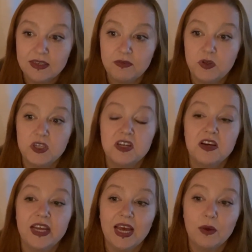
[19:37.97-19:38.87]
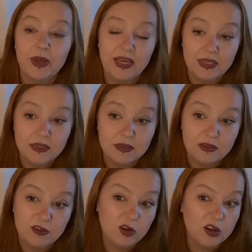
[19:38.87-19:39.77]
if you deny how it is,
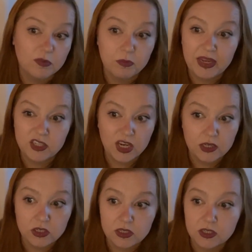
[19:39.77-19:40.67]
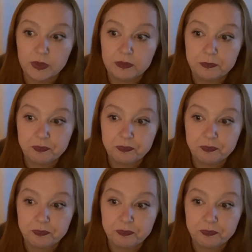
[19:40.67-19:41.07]
you can't make changes to it.